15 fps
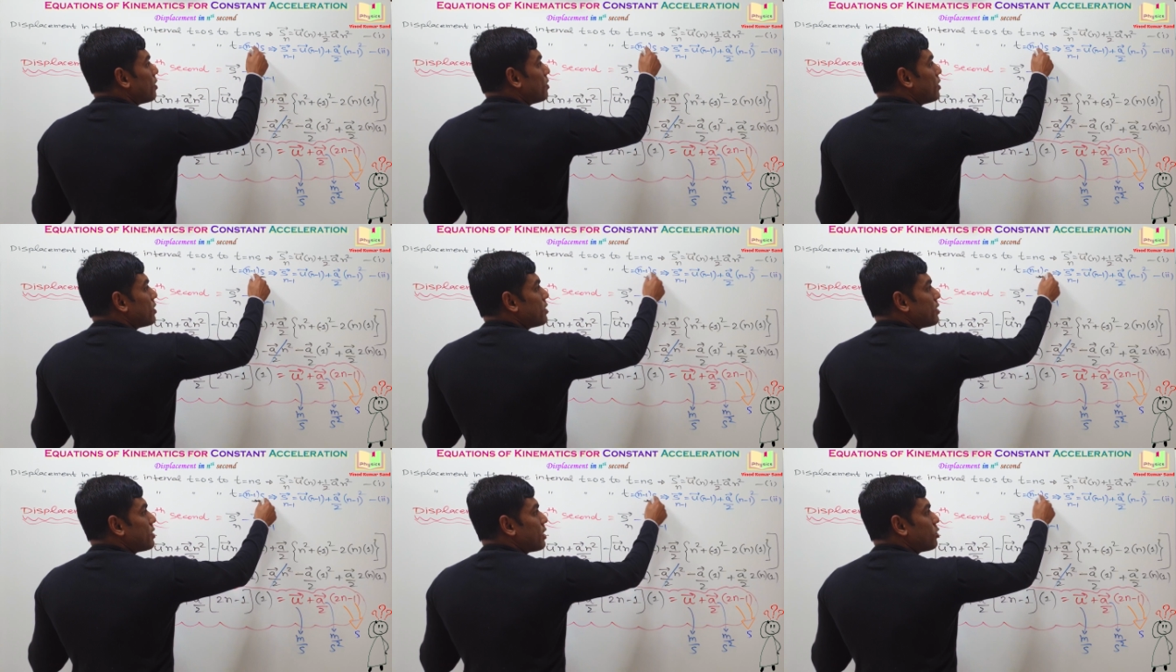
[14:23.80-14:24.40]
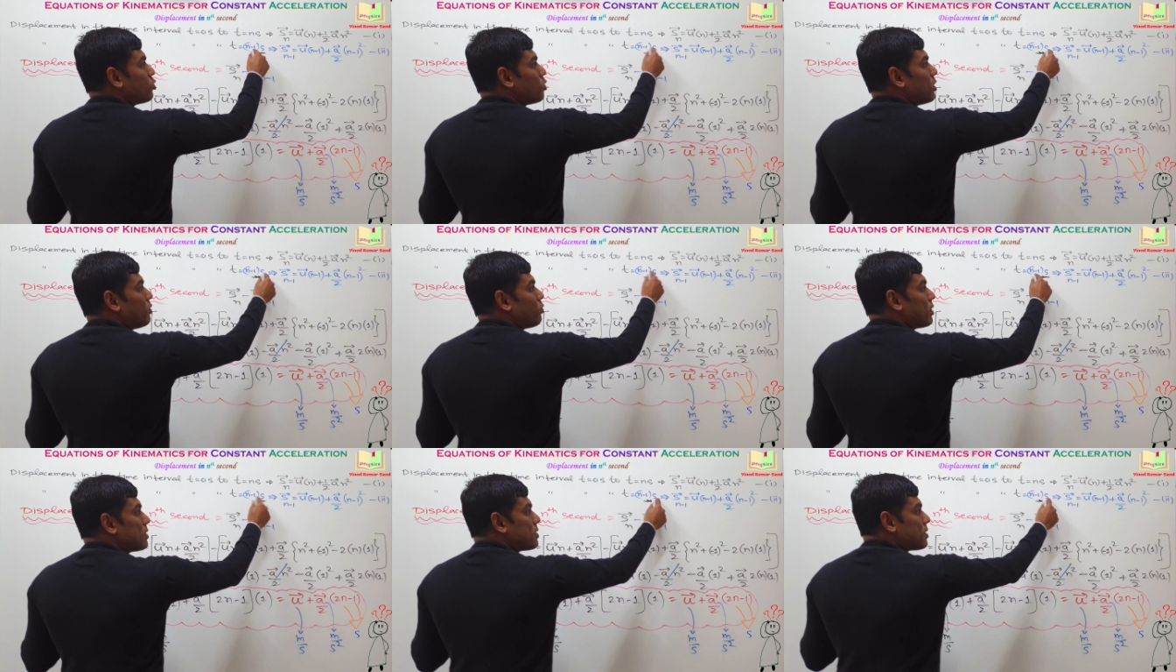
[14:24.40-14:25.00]
This is actually
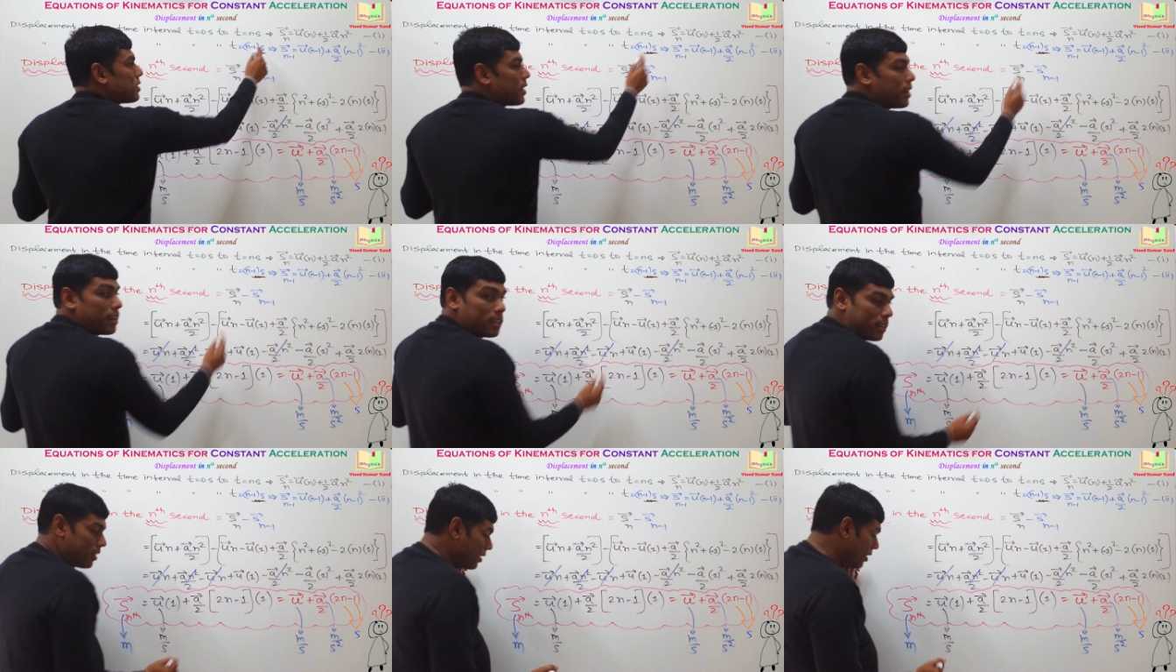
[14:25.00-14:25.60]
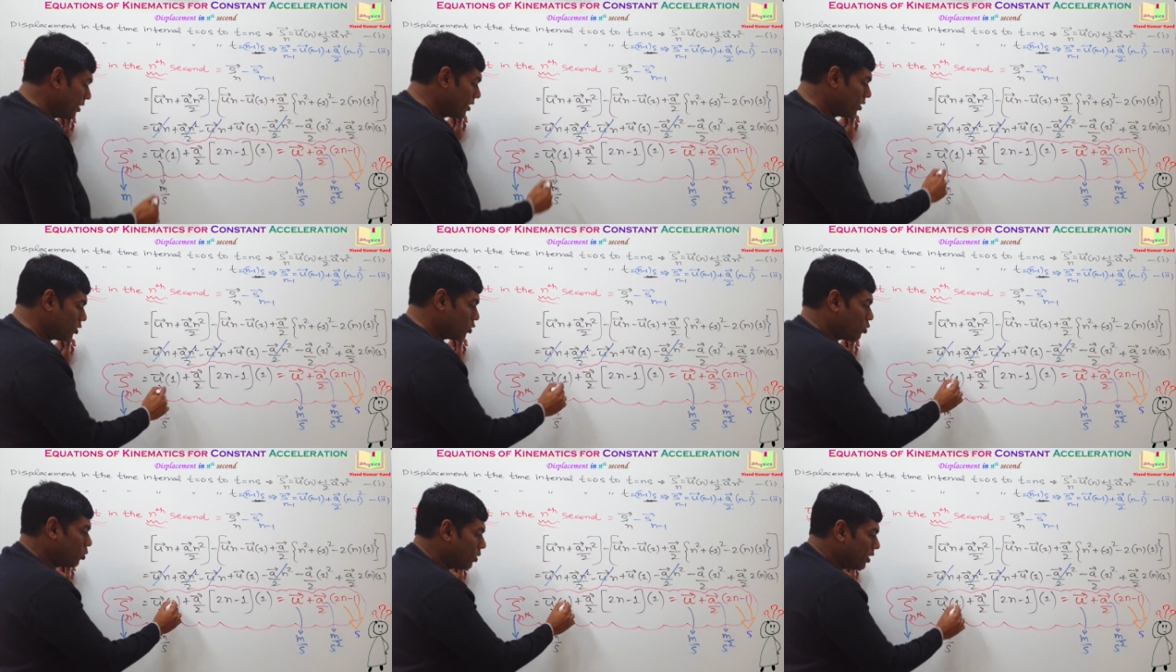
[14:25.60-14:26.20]
1 second.
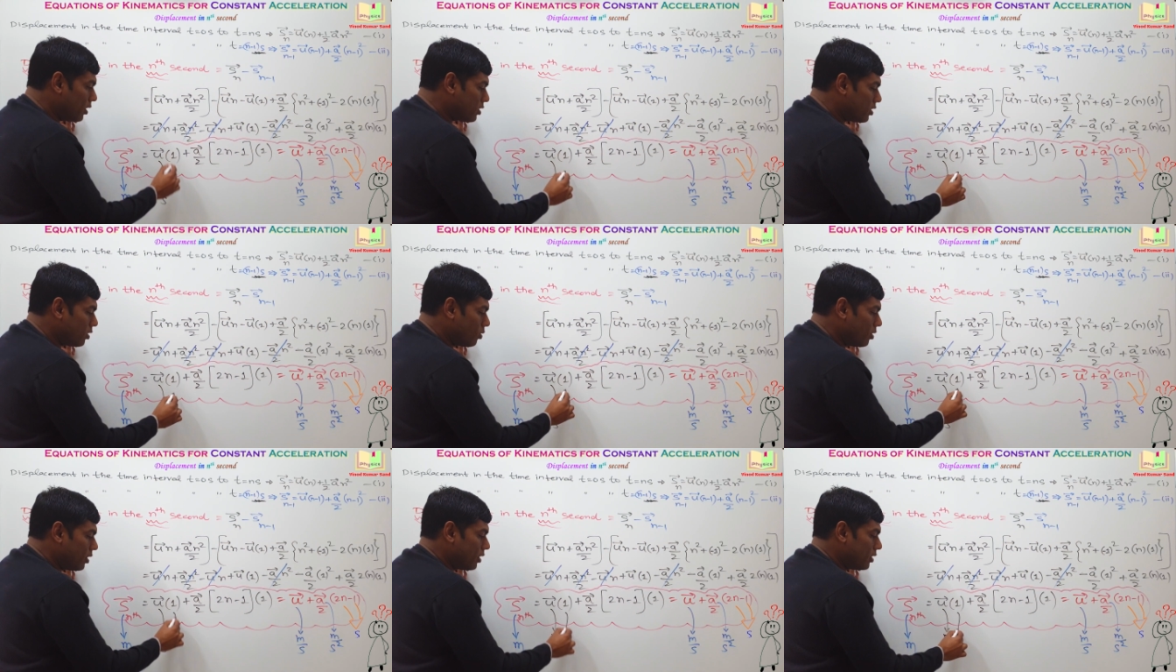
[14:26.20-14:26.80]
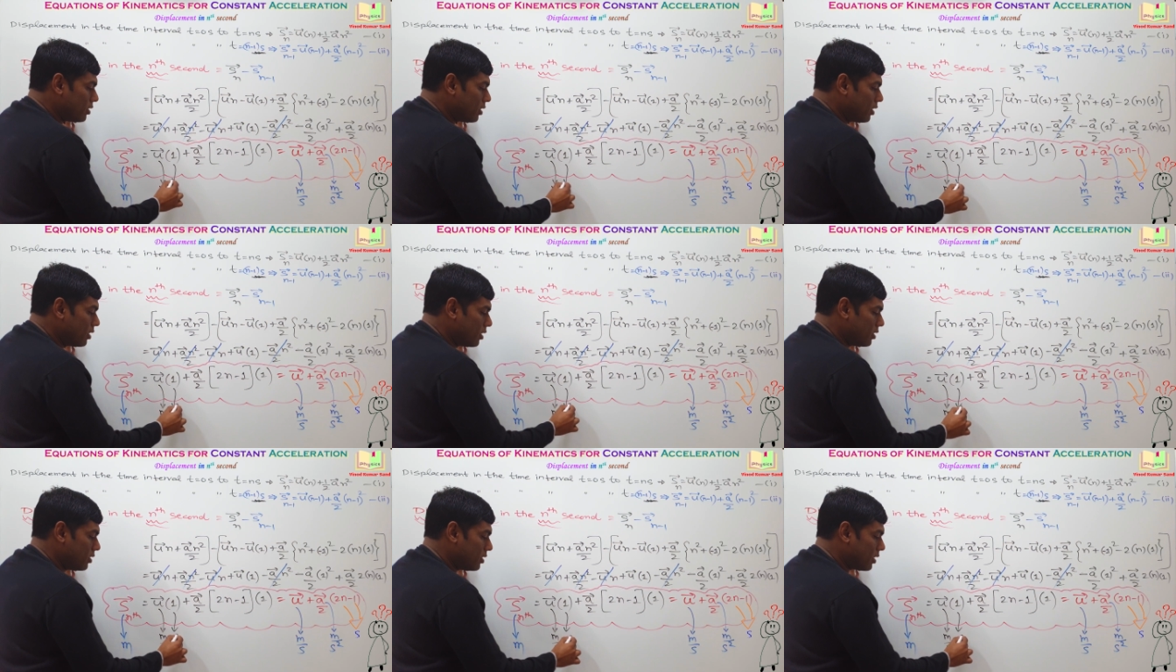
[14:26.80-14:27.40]
So its unit is
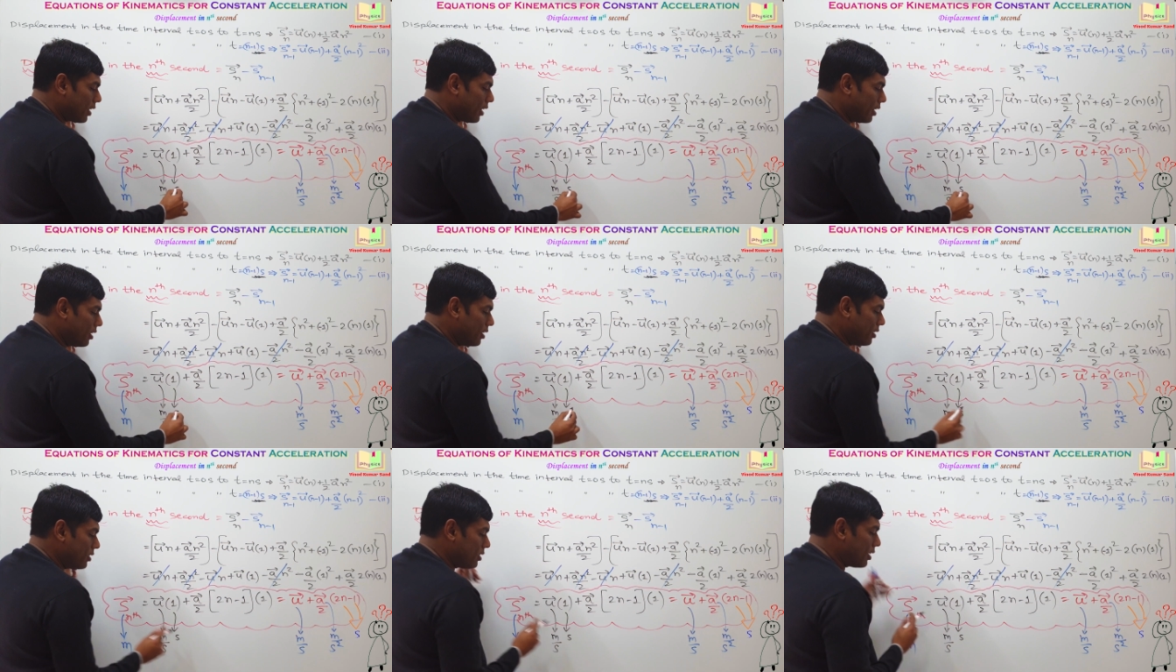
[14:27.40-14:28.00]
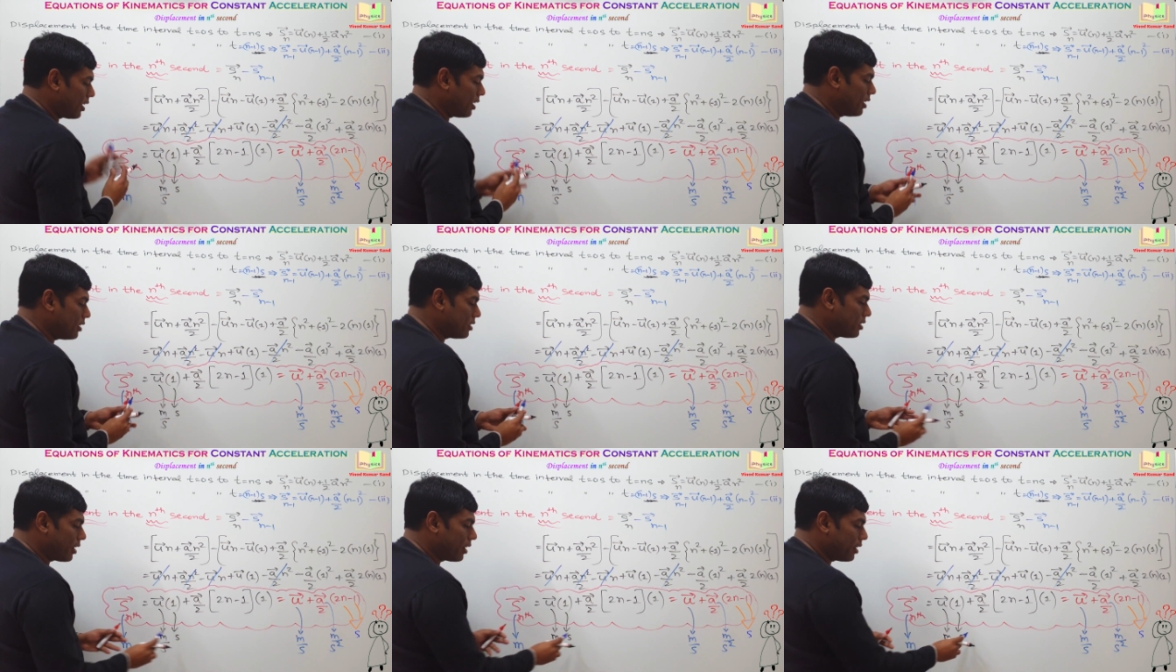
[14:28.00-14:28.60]
second. Second
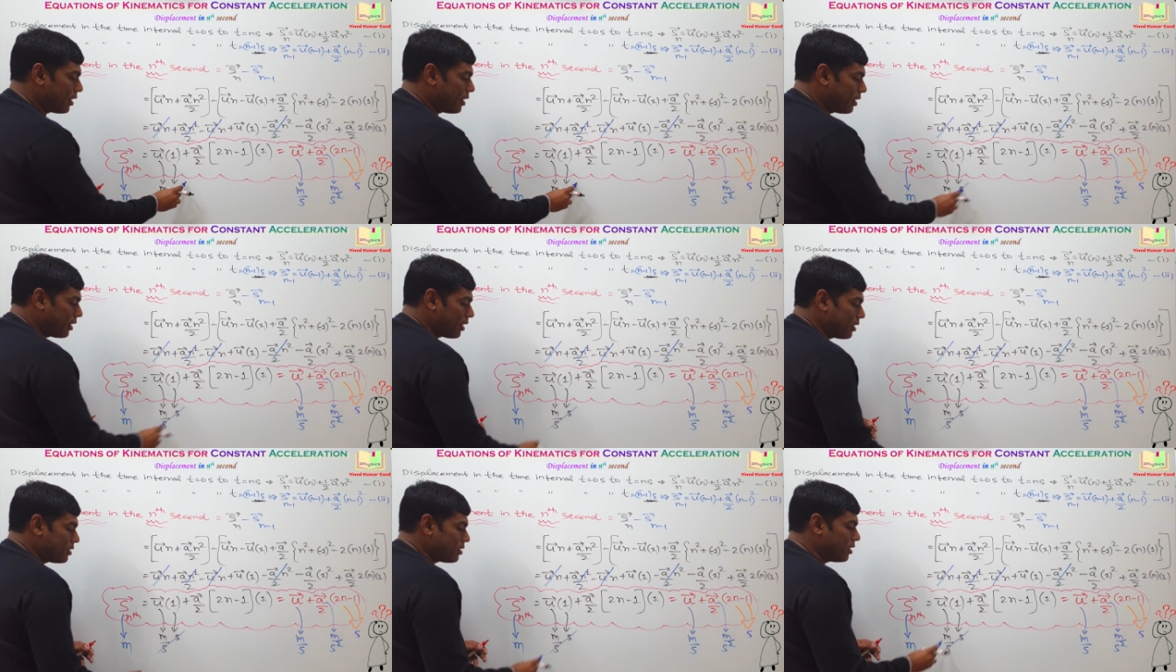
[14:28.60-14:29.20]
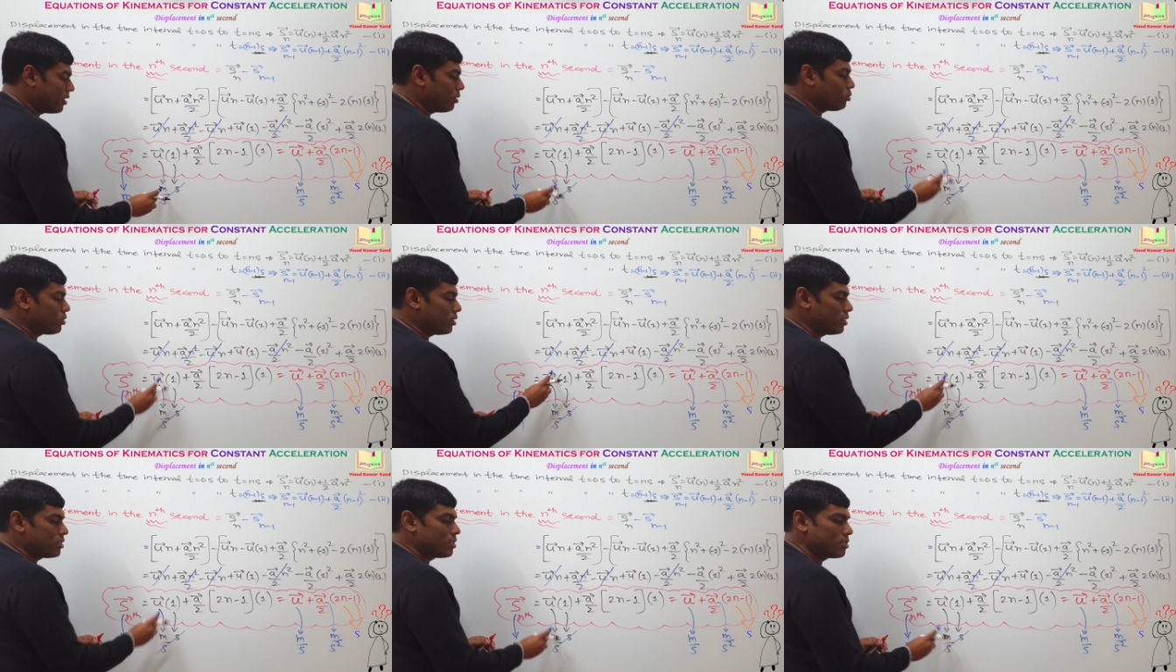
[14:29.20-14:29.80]
and second getting cancelled
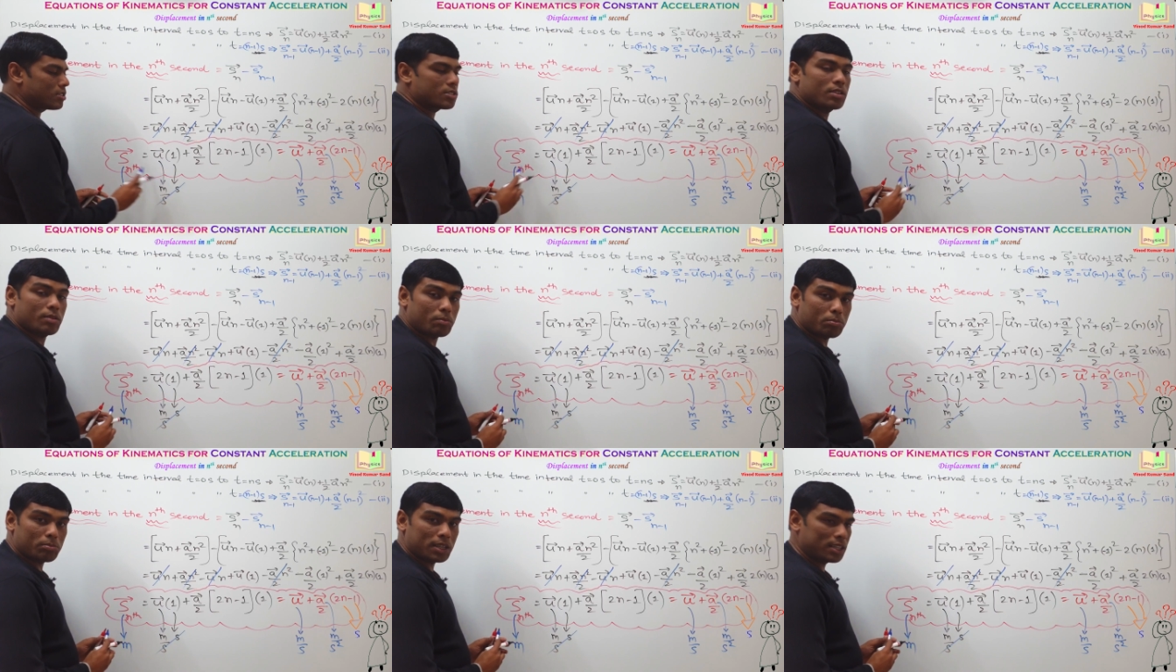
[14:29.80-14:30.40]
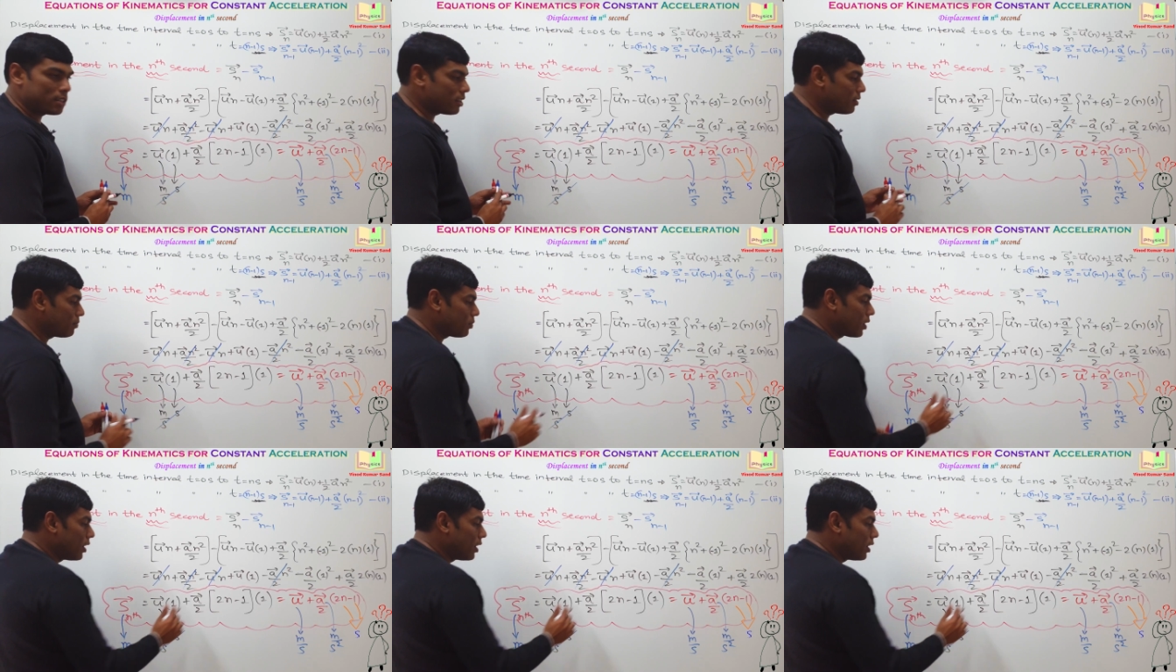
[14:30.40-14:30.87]
out. This is meter.